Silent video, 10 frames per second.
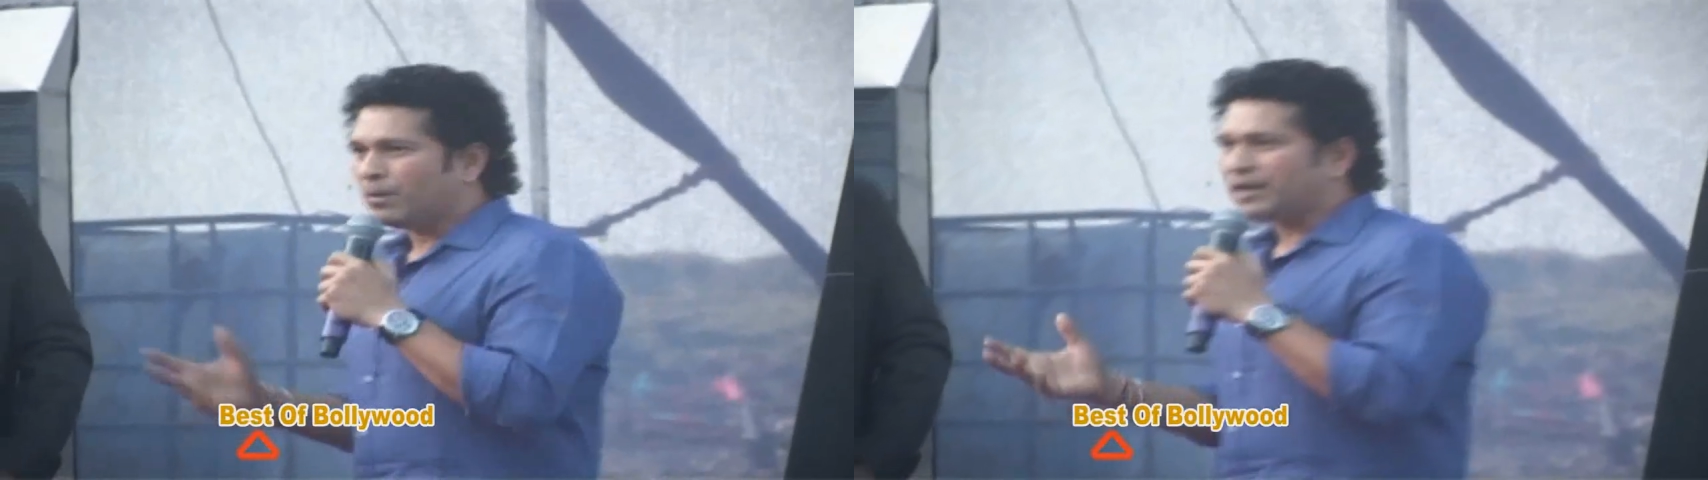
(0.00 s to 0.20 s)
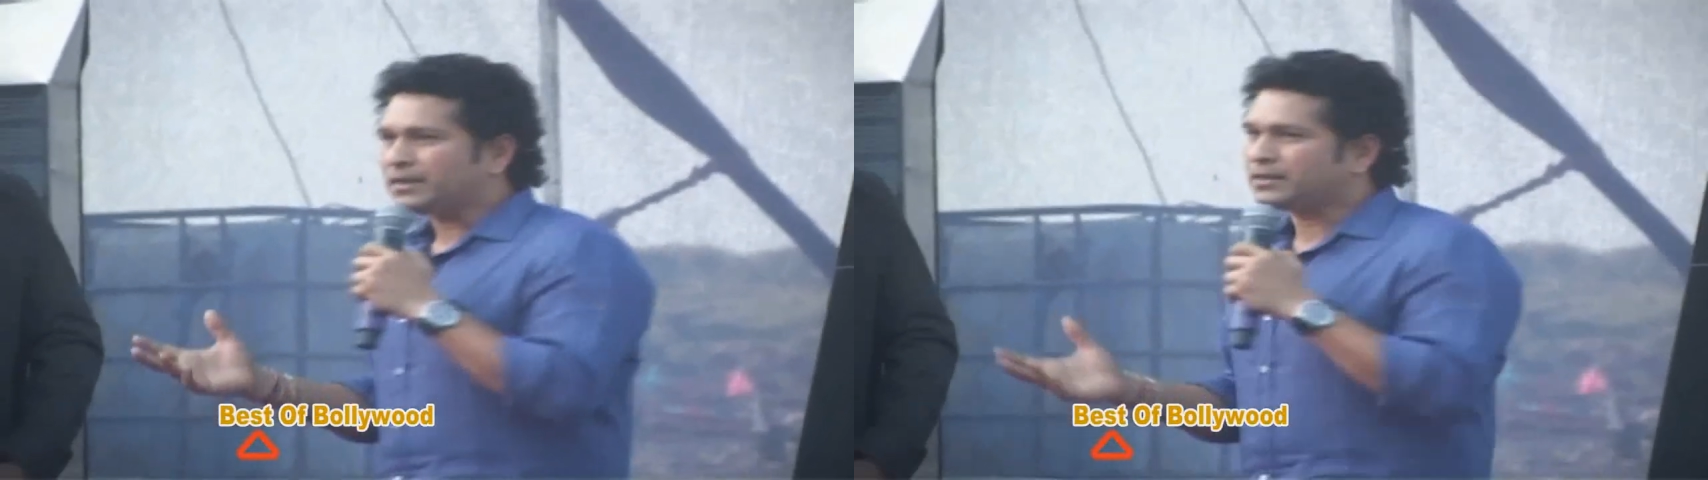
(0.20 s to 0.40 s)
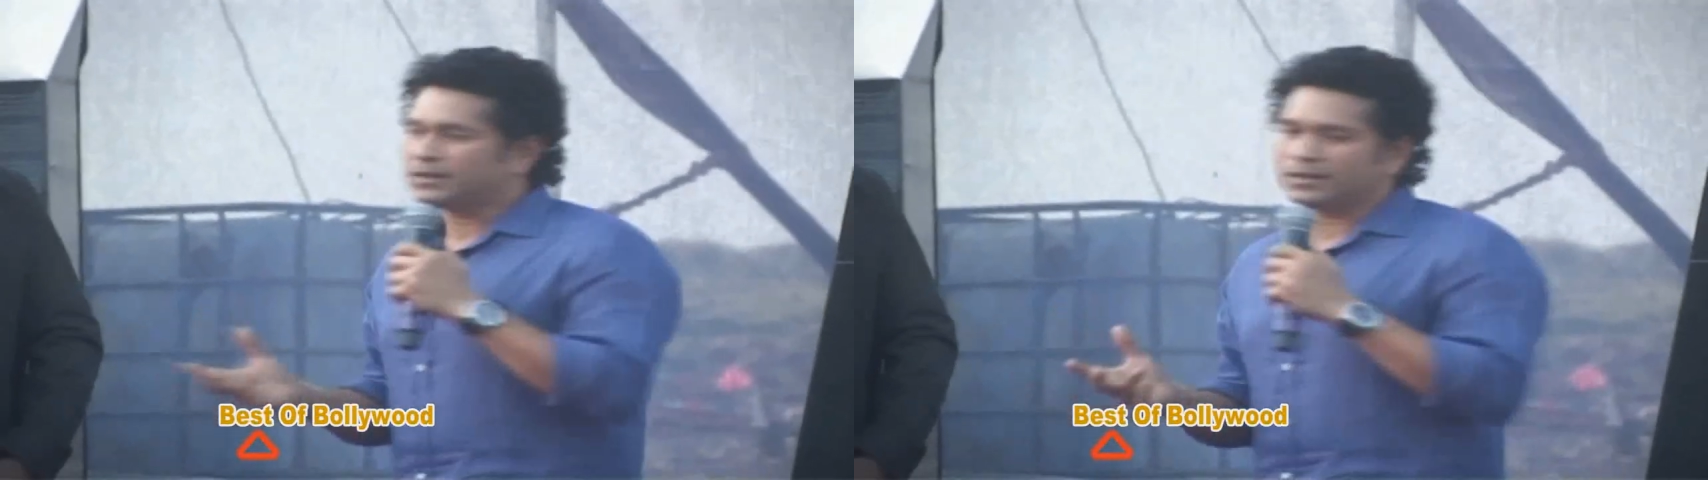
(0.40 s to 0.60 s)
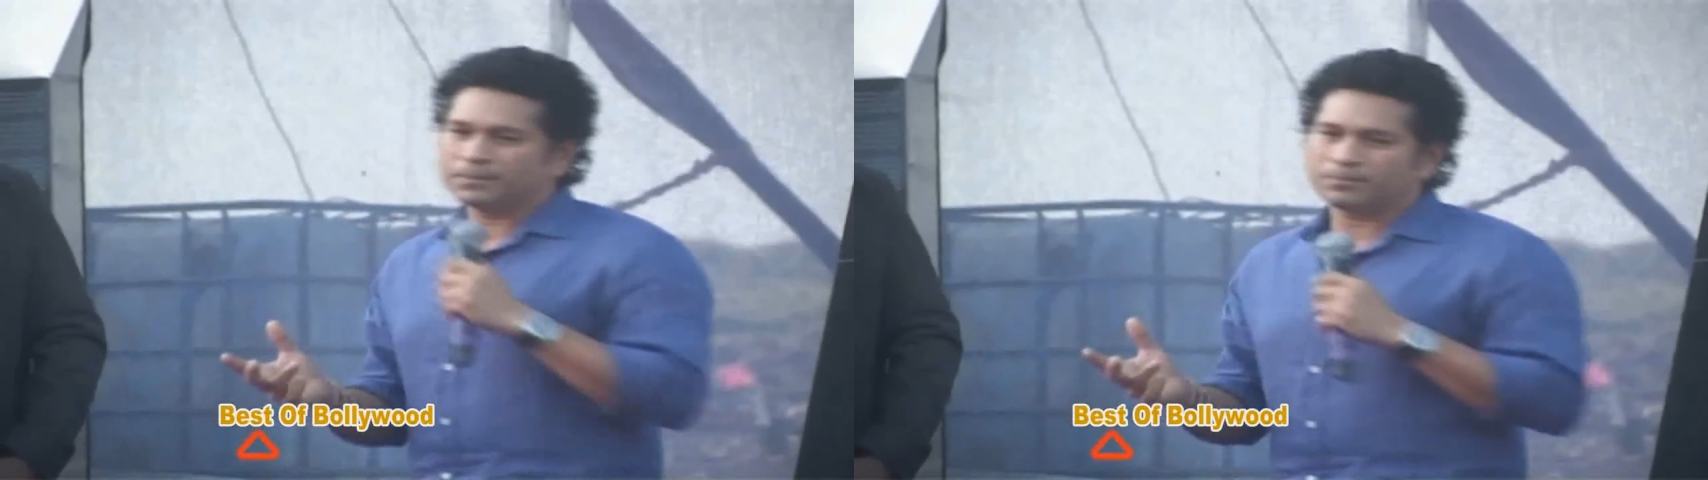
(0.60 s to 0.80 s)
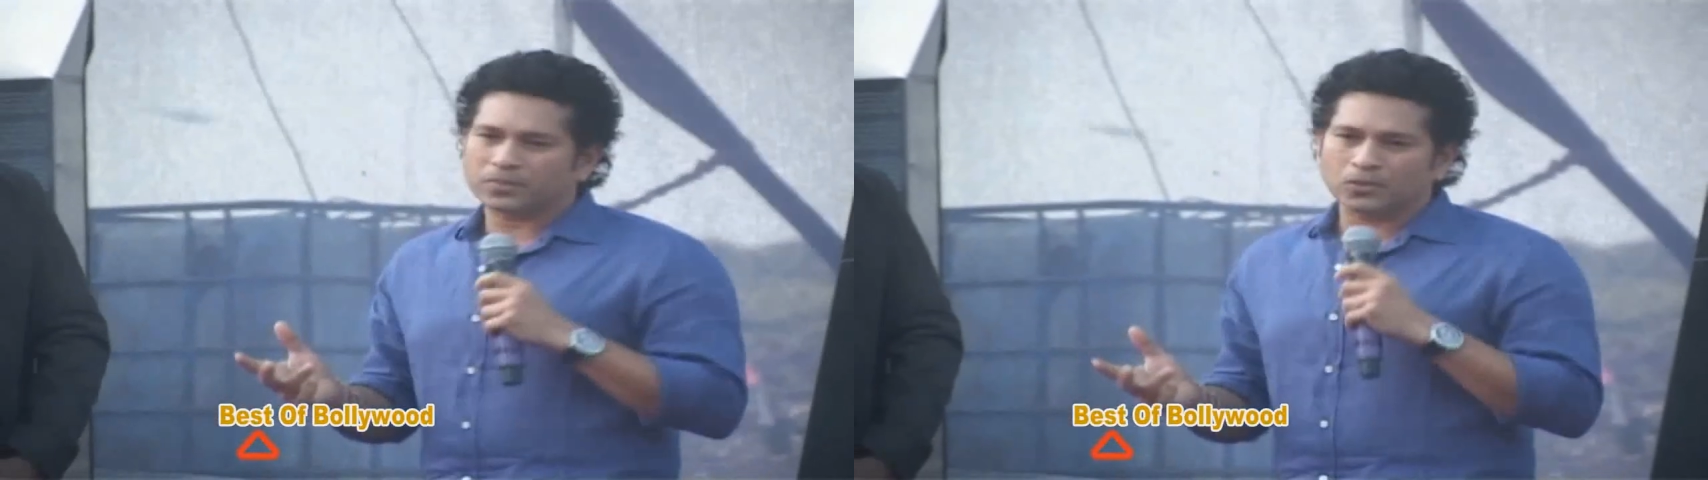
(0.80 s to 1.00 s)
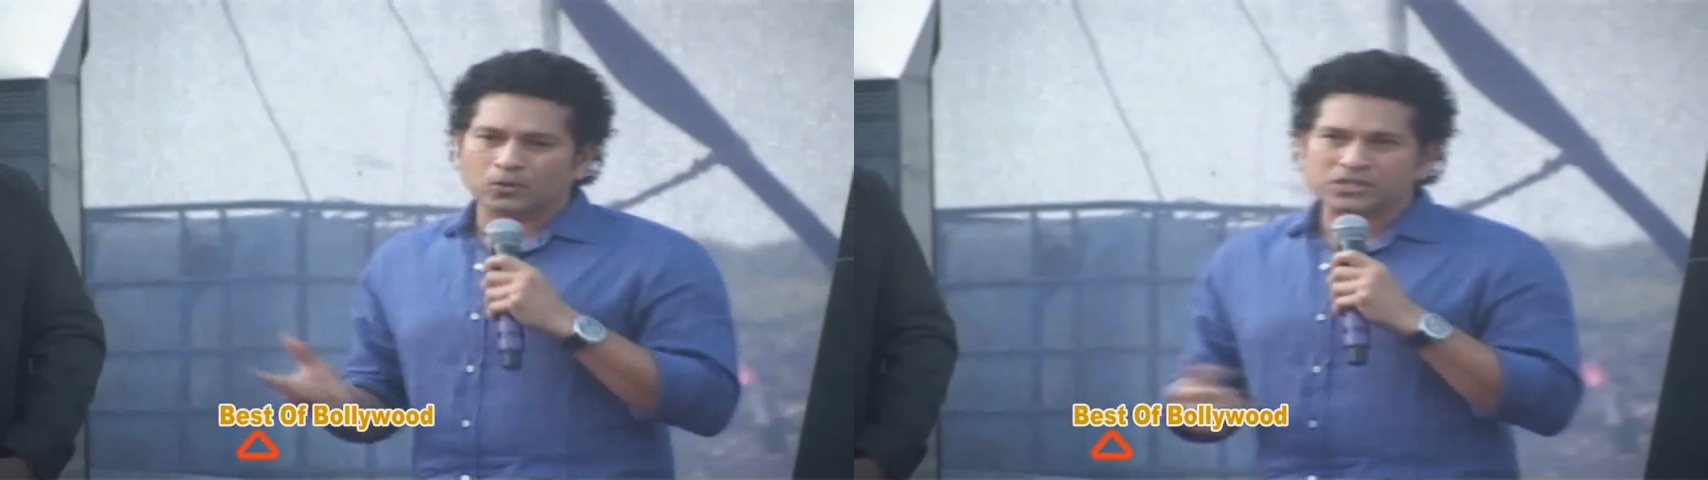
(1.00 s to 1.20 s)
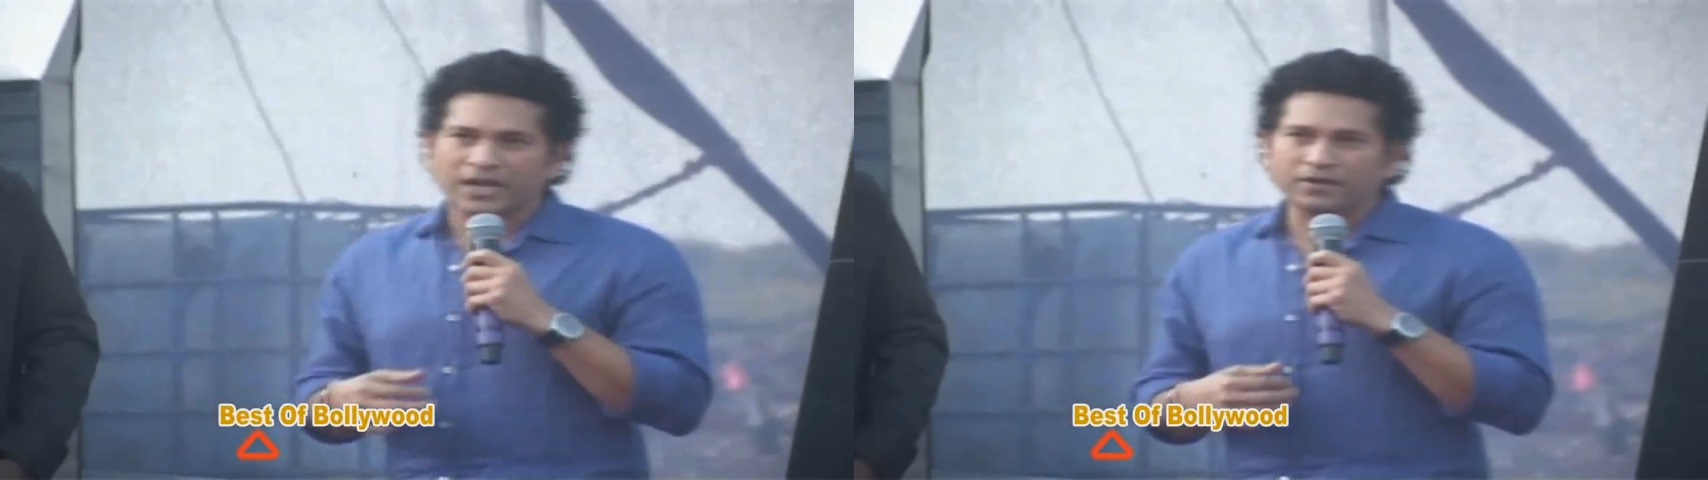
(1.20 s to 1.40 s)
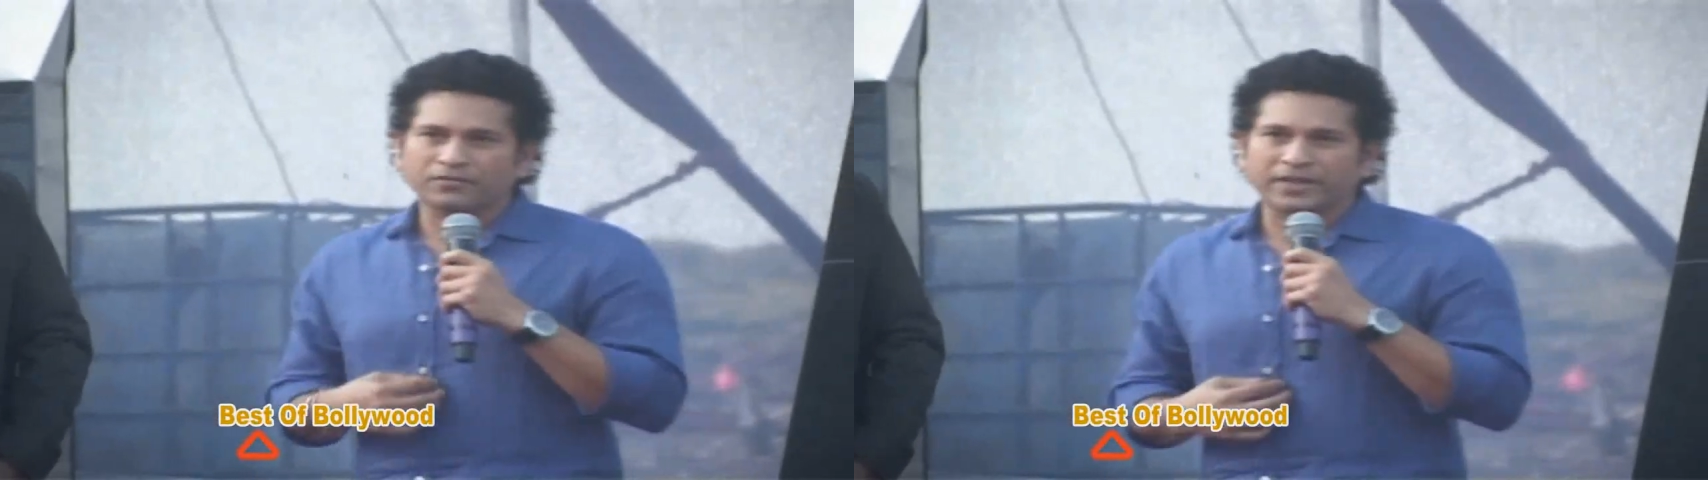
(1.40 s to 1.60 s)
But those
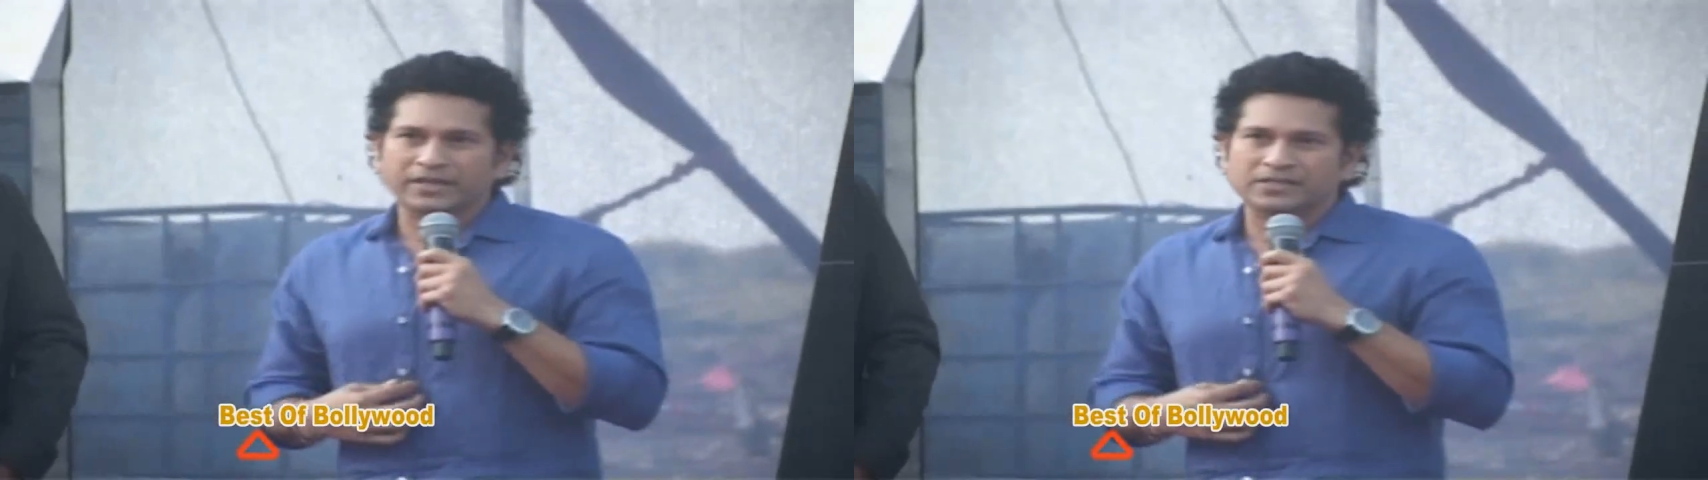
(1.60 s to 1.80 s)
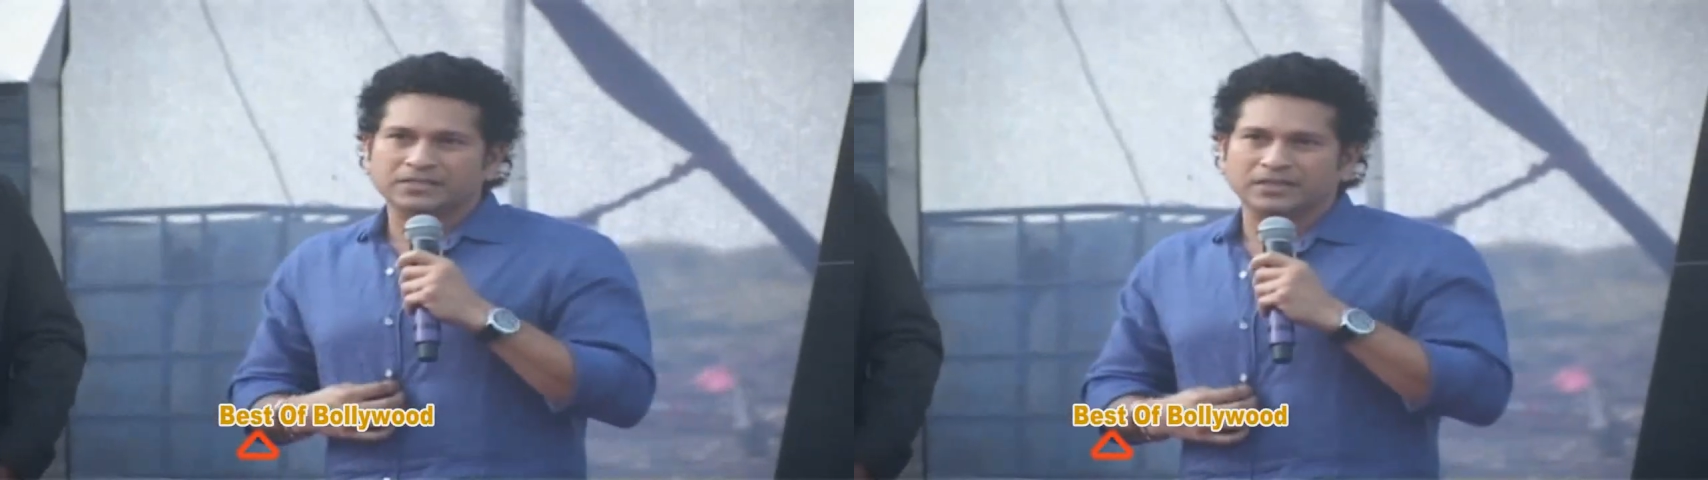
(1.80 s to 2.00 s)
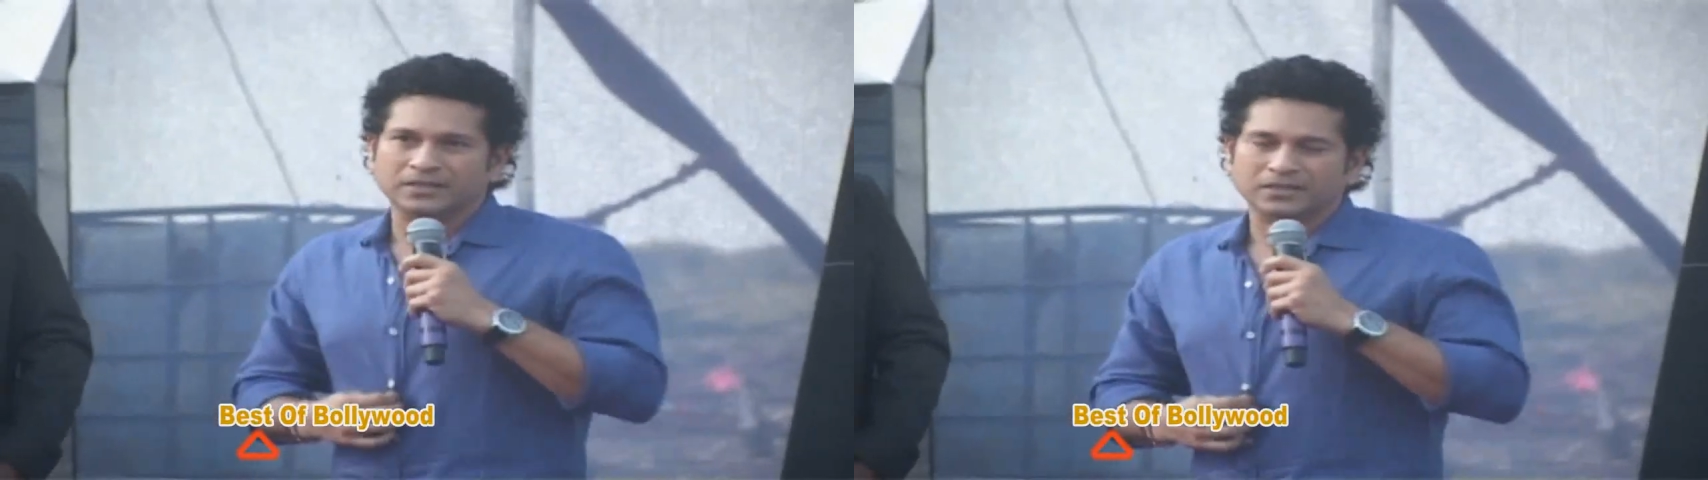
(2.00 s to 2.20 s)
kind of things,